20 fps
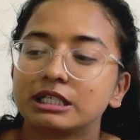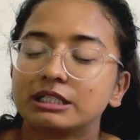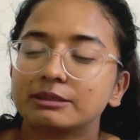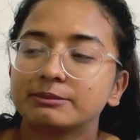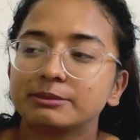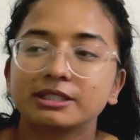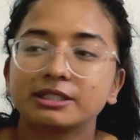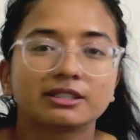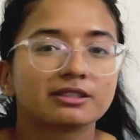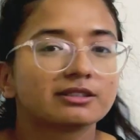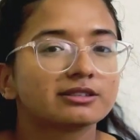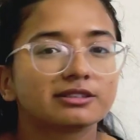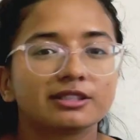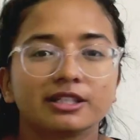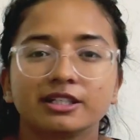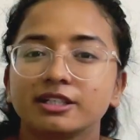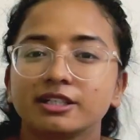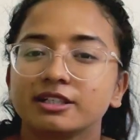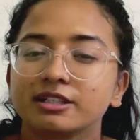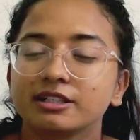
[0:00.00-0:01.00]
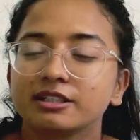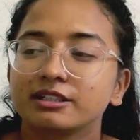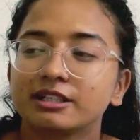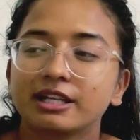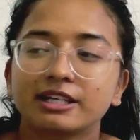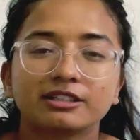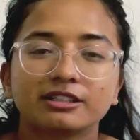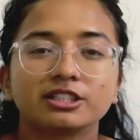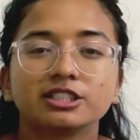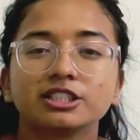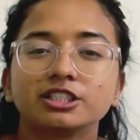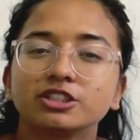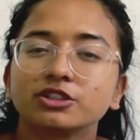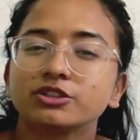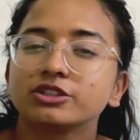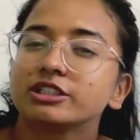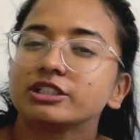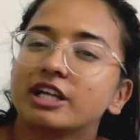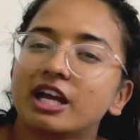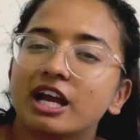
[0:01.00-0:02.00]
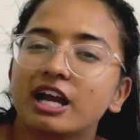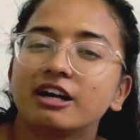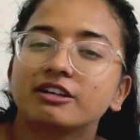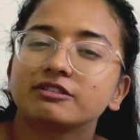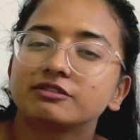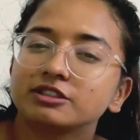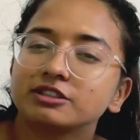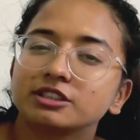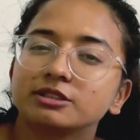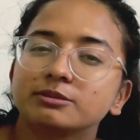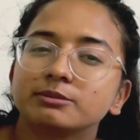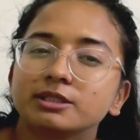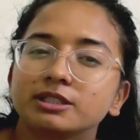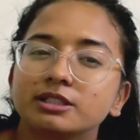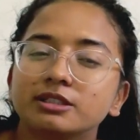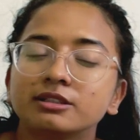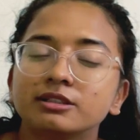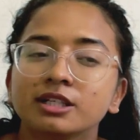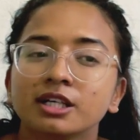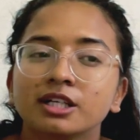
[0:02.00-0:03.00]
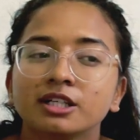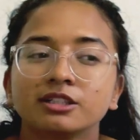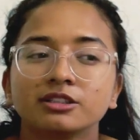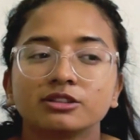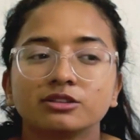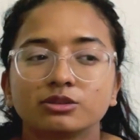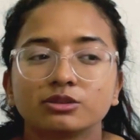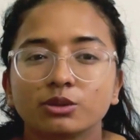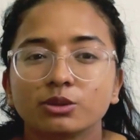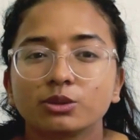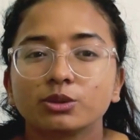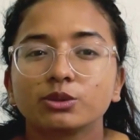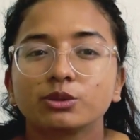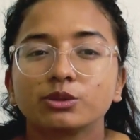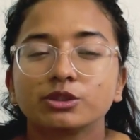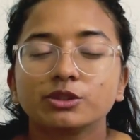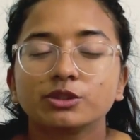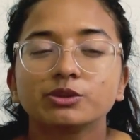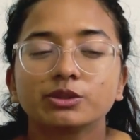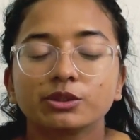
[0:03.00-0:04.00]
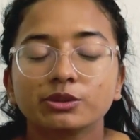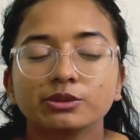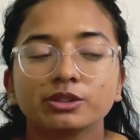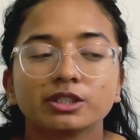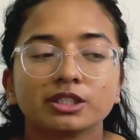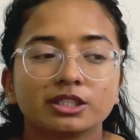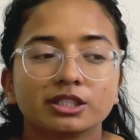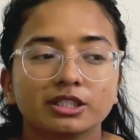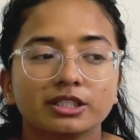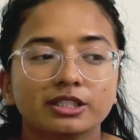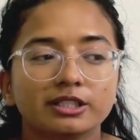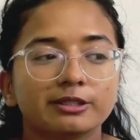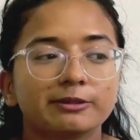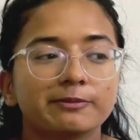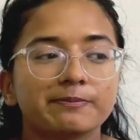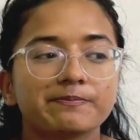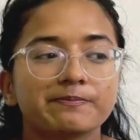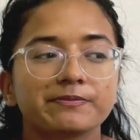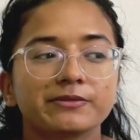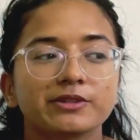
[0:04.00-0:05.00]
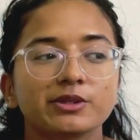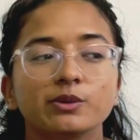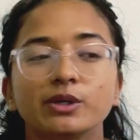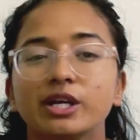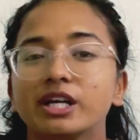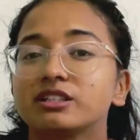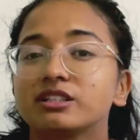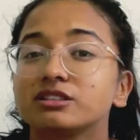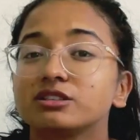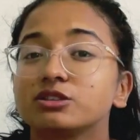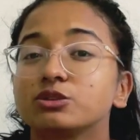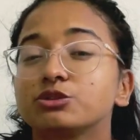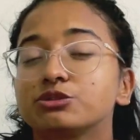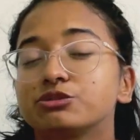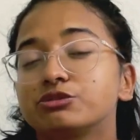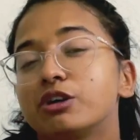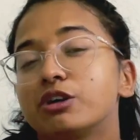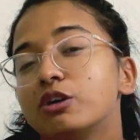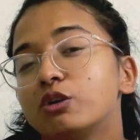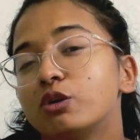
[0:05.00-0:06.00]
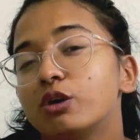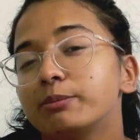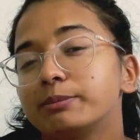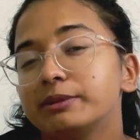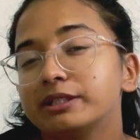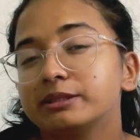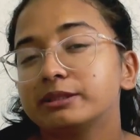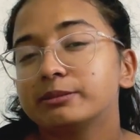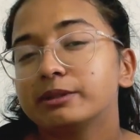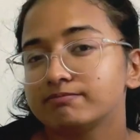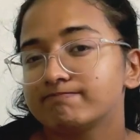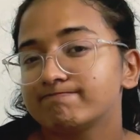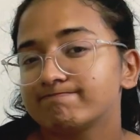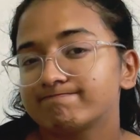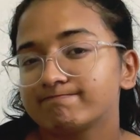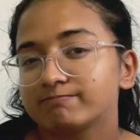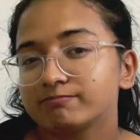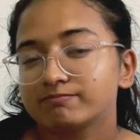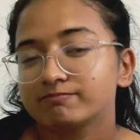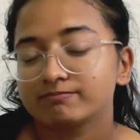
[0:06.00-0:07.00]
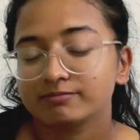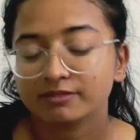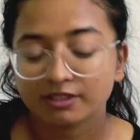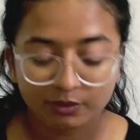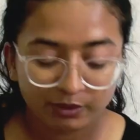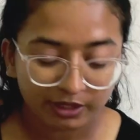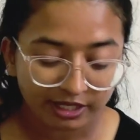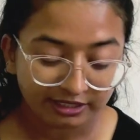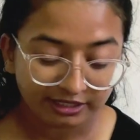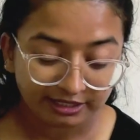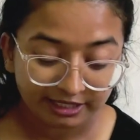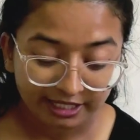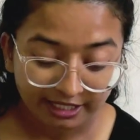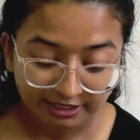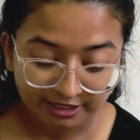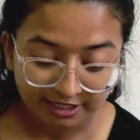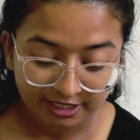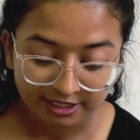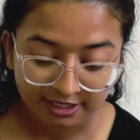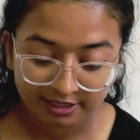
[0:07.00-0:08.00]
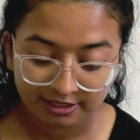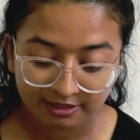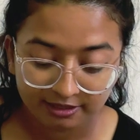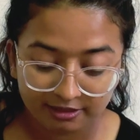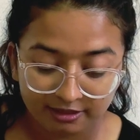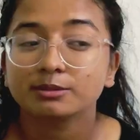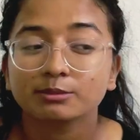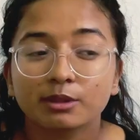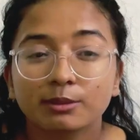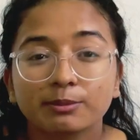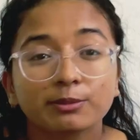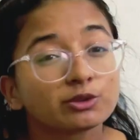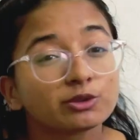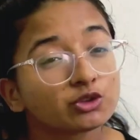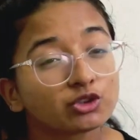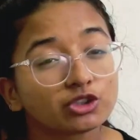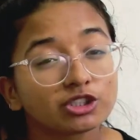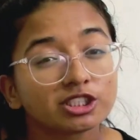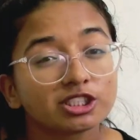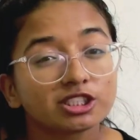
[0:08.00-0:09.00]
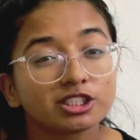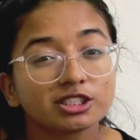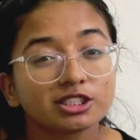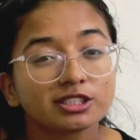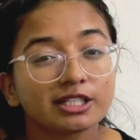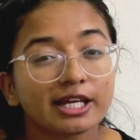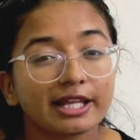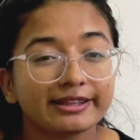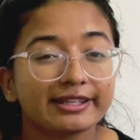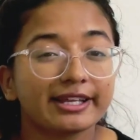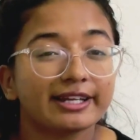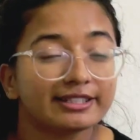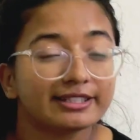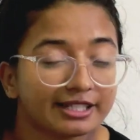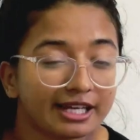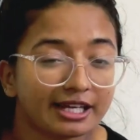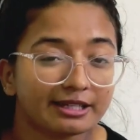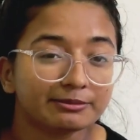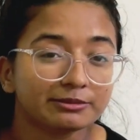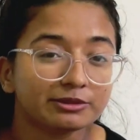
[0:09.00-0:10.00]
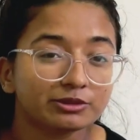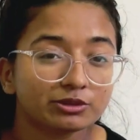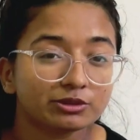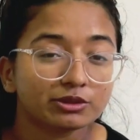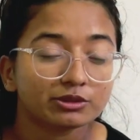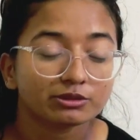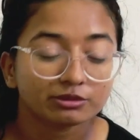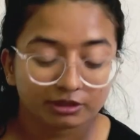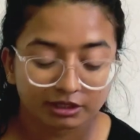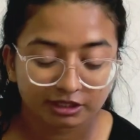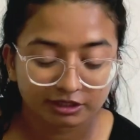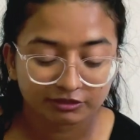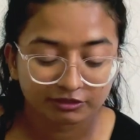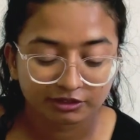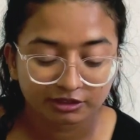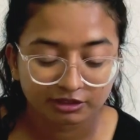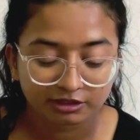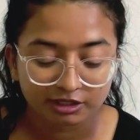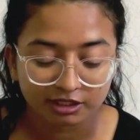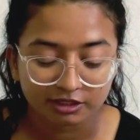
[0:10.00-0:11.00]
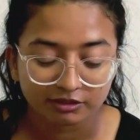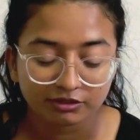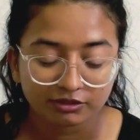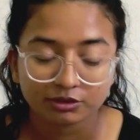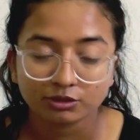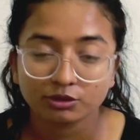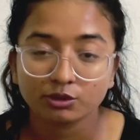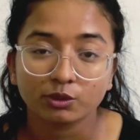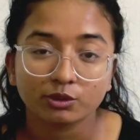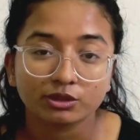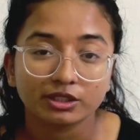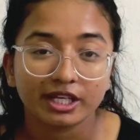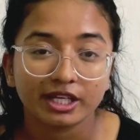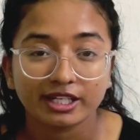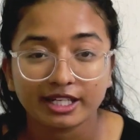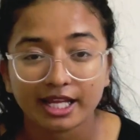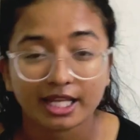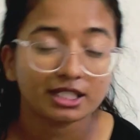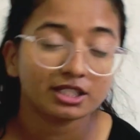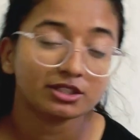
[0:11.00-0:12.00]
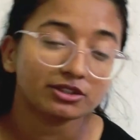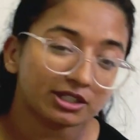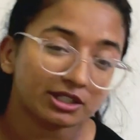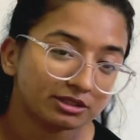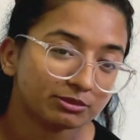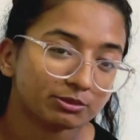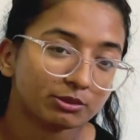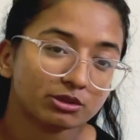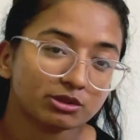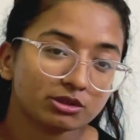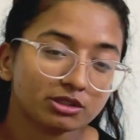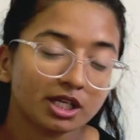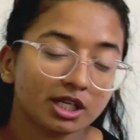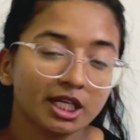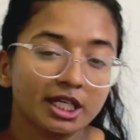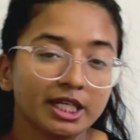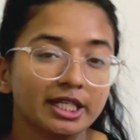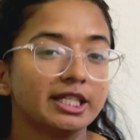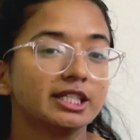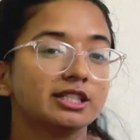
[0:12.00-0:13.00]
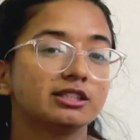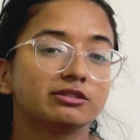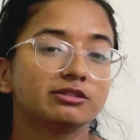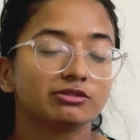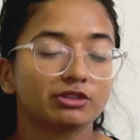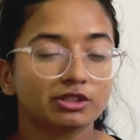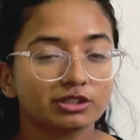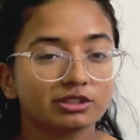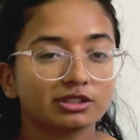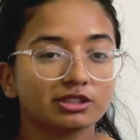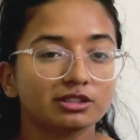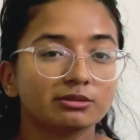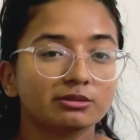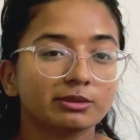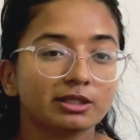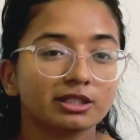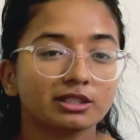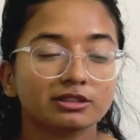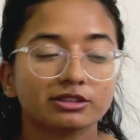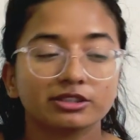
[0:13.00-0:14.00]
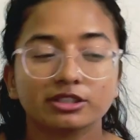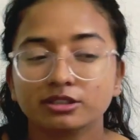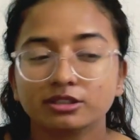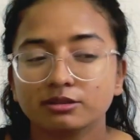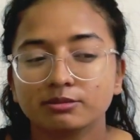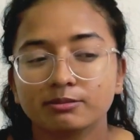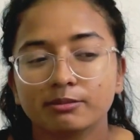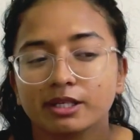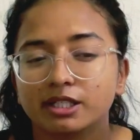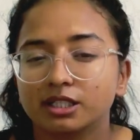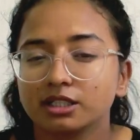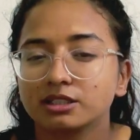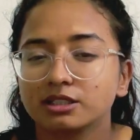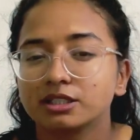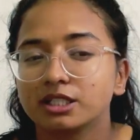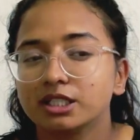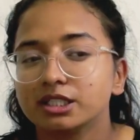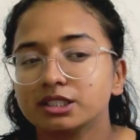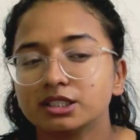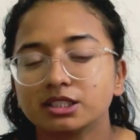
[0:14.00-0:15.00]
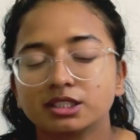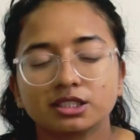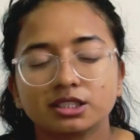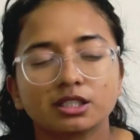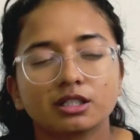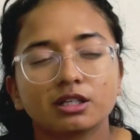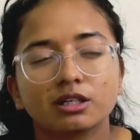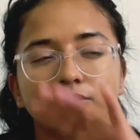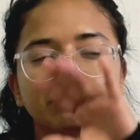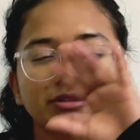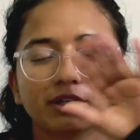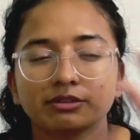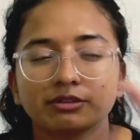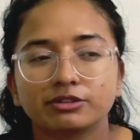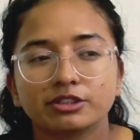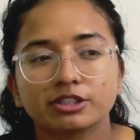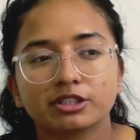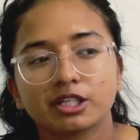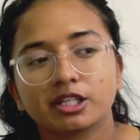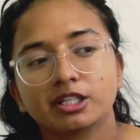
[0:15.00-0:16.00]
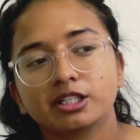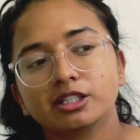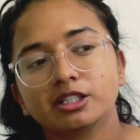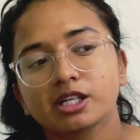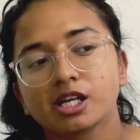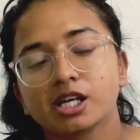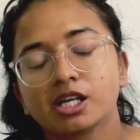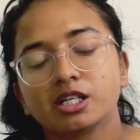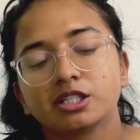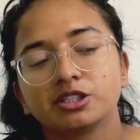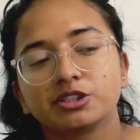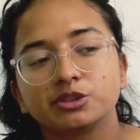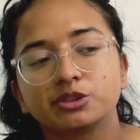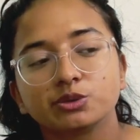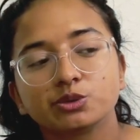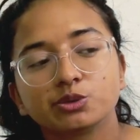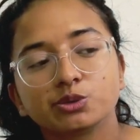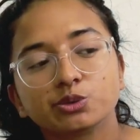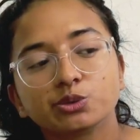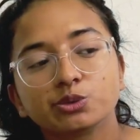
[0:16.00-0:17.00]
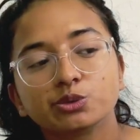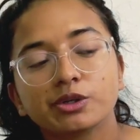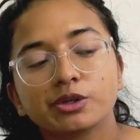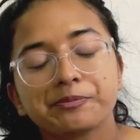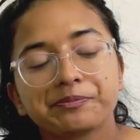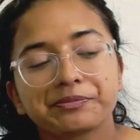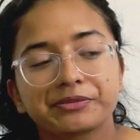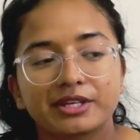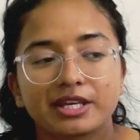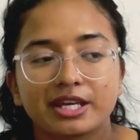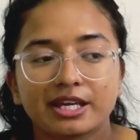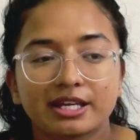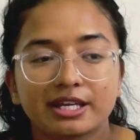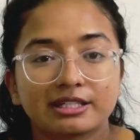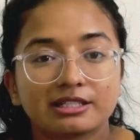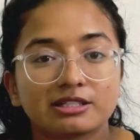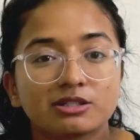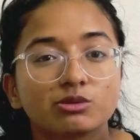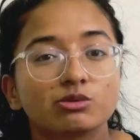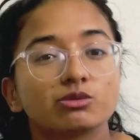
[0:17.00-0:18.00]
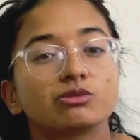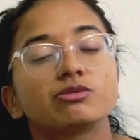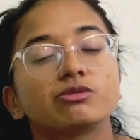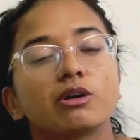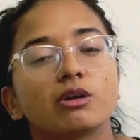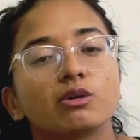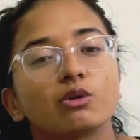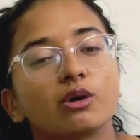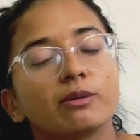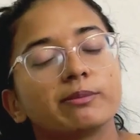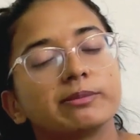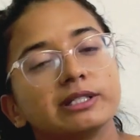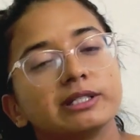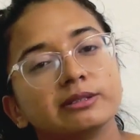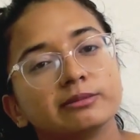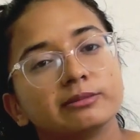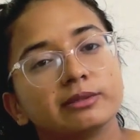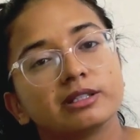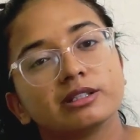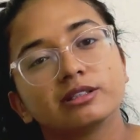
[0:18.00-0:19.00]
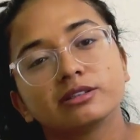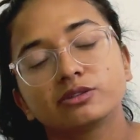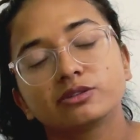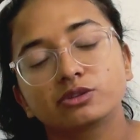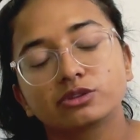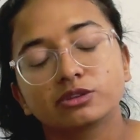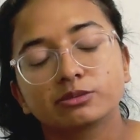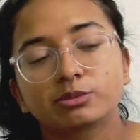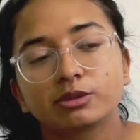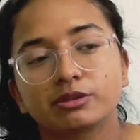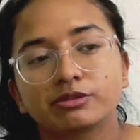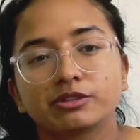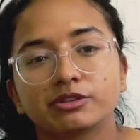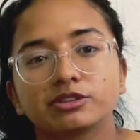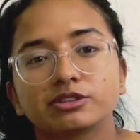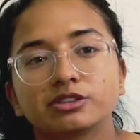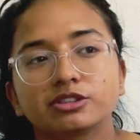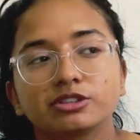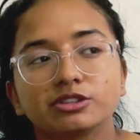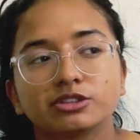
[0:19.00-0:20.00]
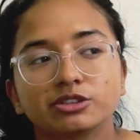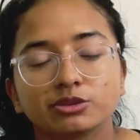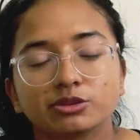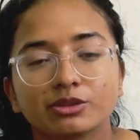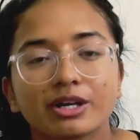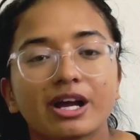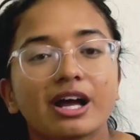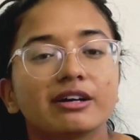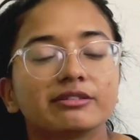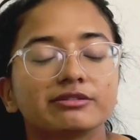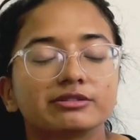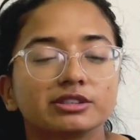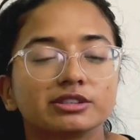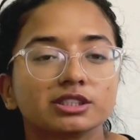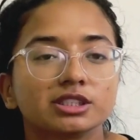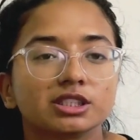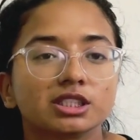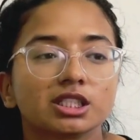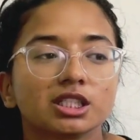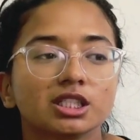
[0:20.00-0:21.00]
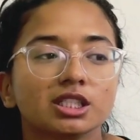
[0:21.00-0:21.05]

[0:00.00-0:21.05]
because they like continuously have emails. So you can do follow-up email. You can get opportunity at that time, even if you don't get any response in the first email. Just make a list of everything you do and do follow-up emails to the professors you haven't